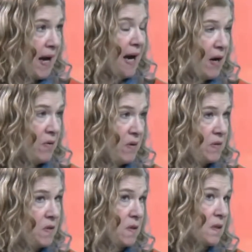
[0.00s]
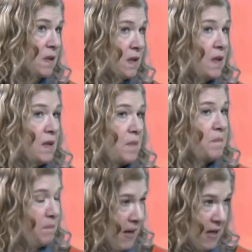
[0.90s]
parents
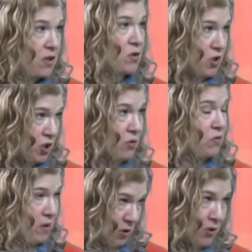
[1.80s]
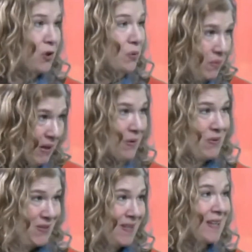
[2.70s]
make their children their
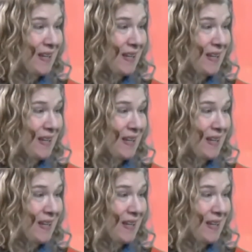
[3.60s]
careers.